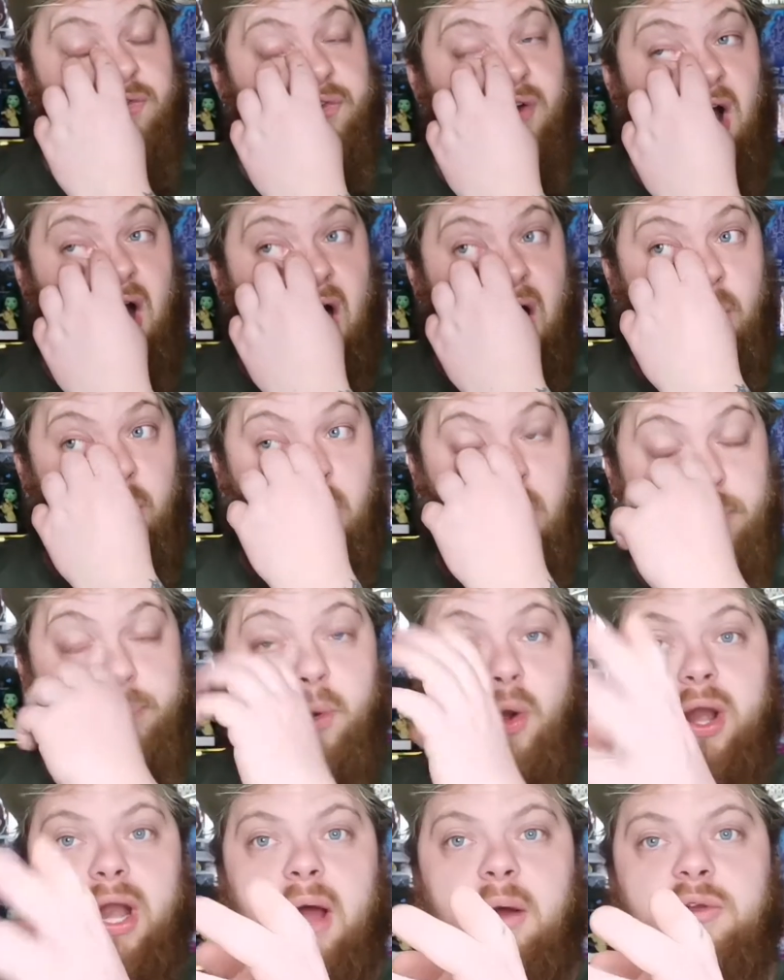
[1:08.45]
off, I will
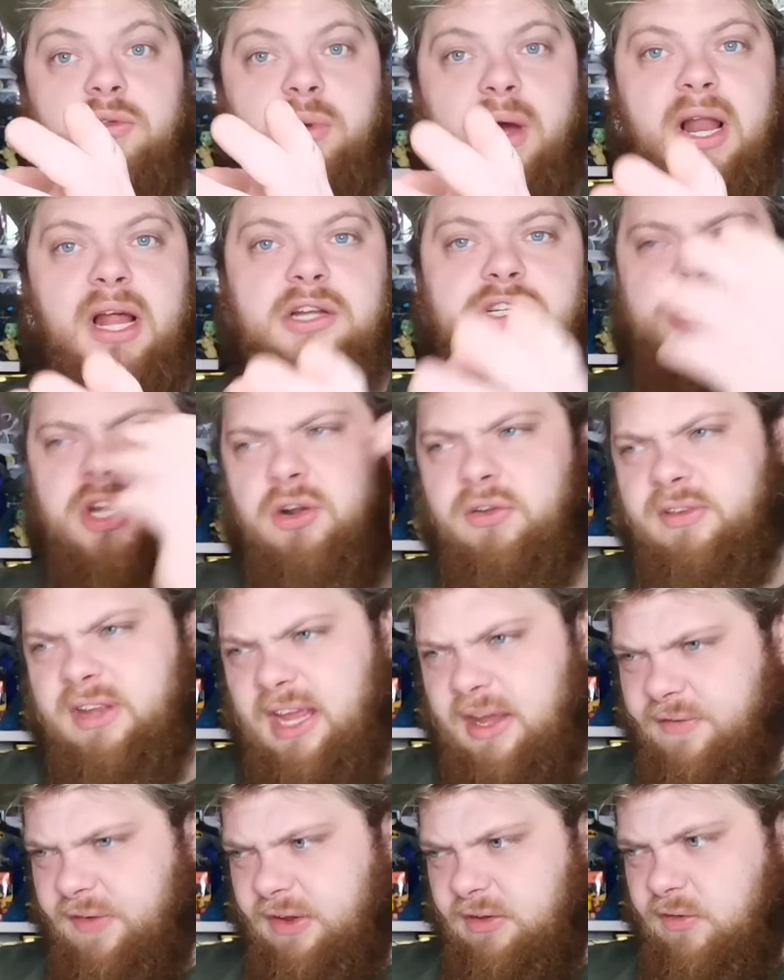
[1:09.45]
point out as well, actually not to
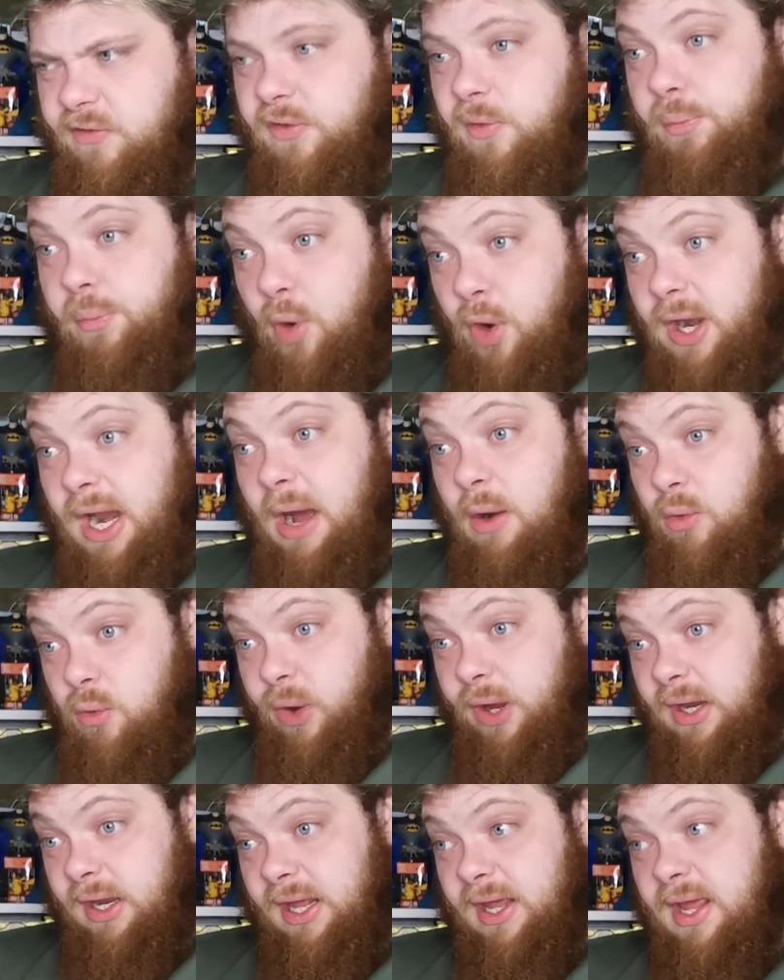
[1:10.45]
kick things off, to point out
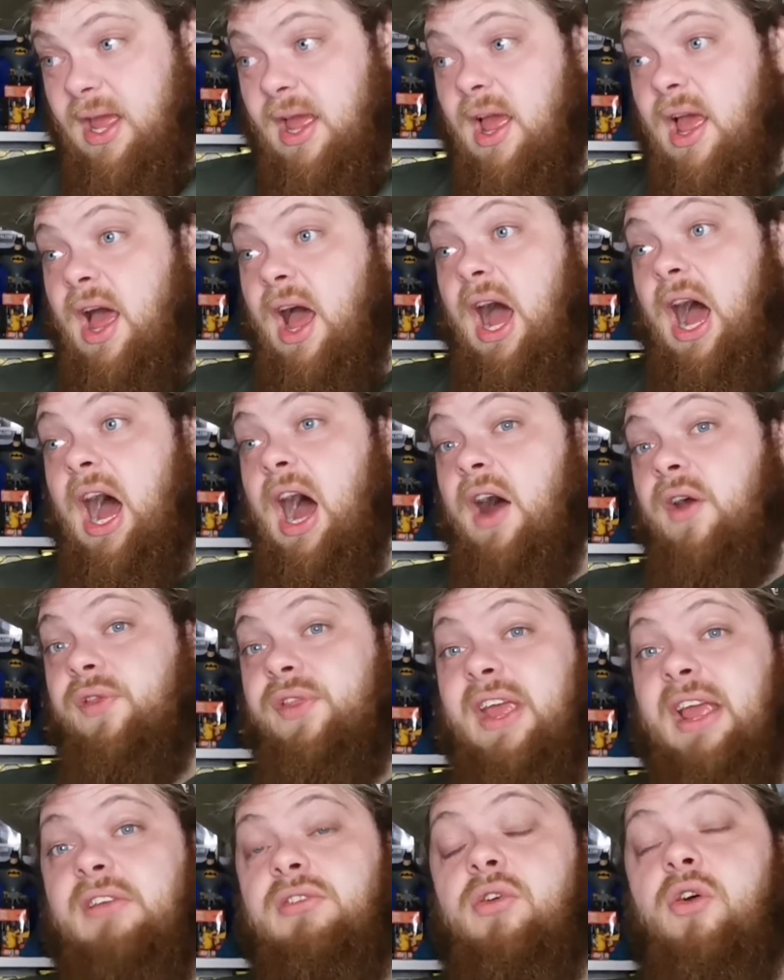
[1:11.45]
quickly,
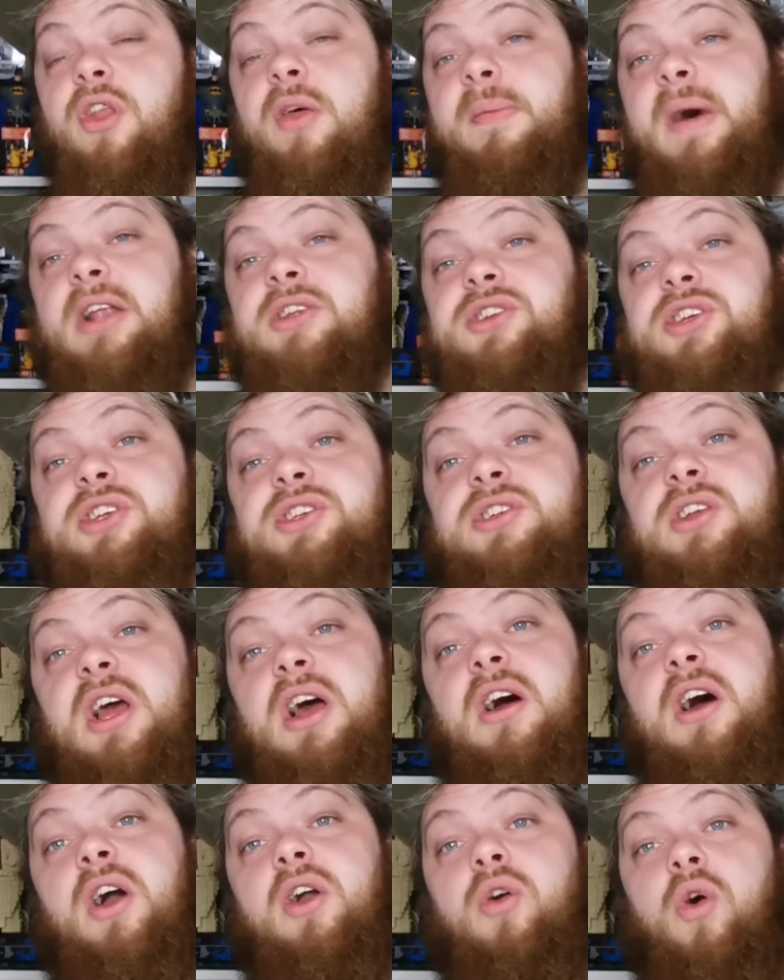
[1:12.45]
these are all the matches
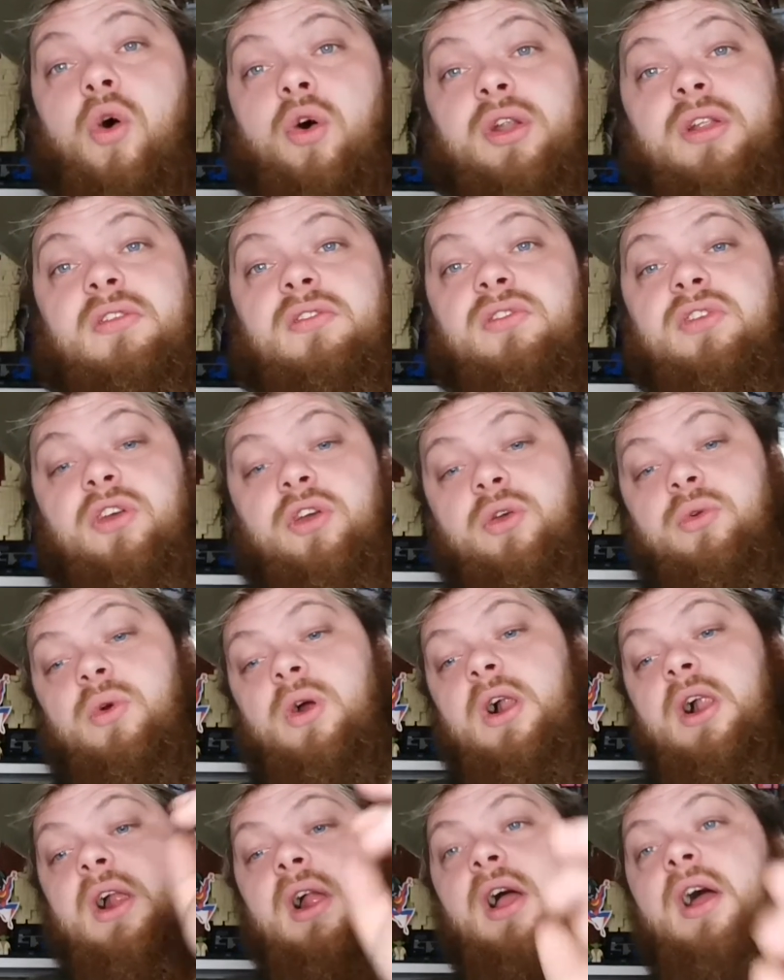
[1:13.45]
according
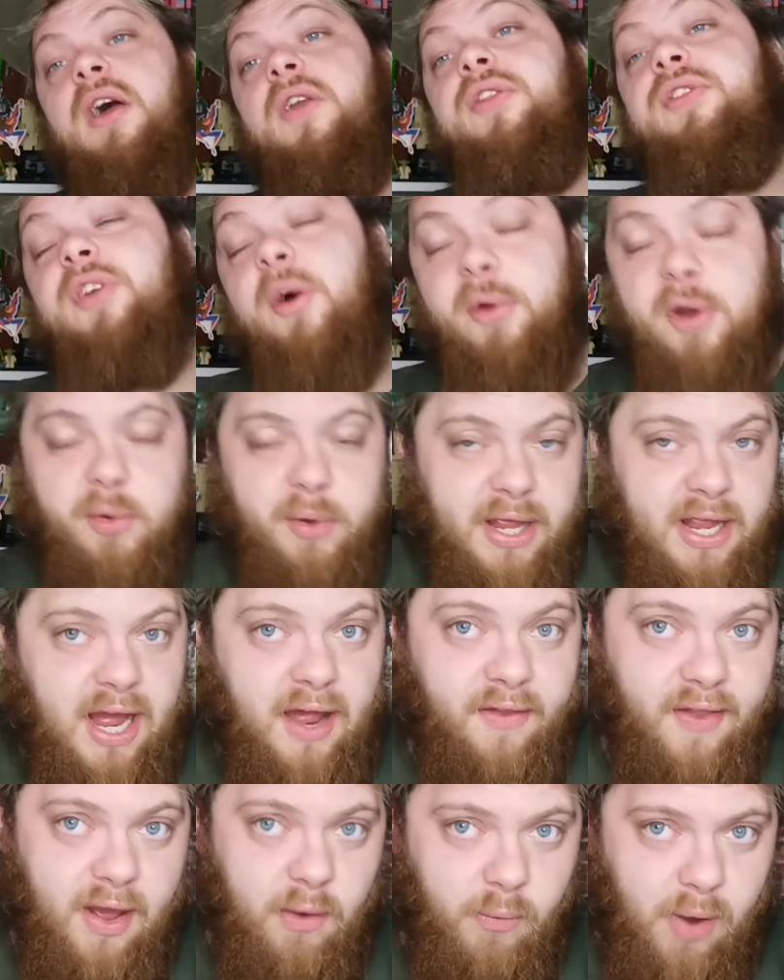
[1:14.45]
to WWE
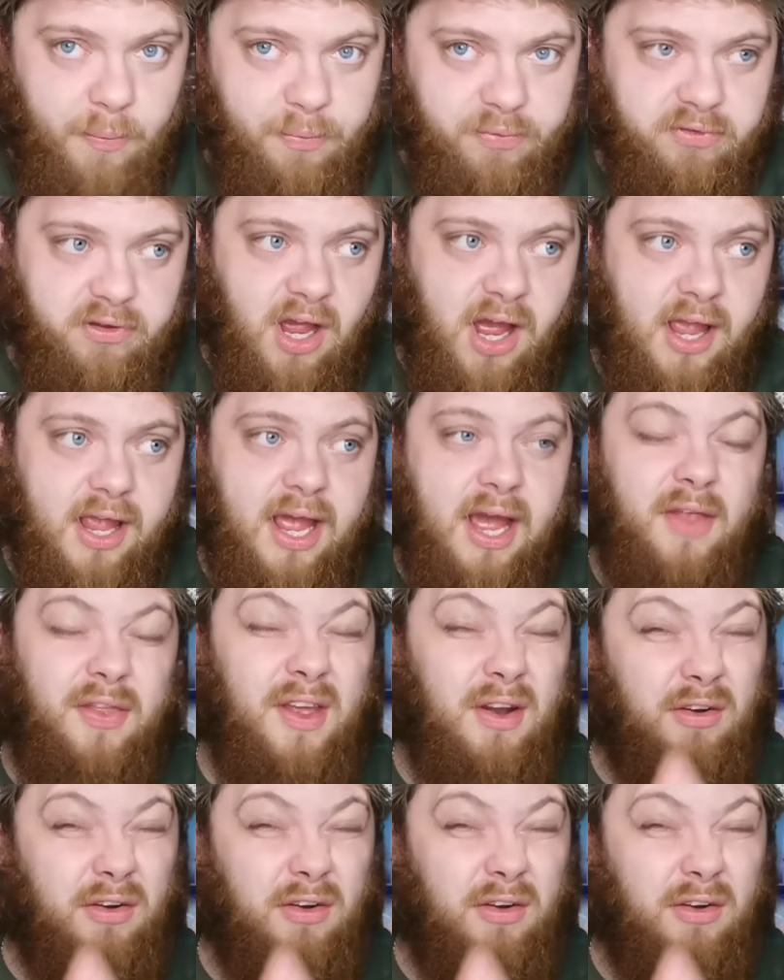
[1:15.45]
and their website.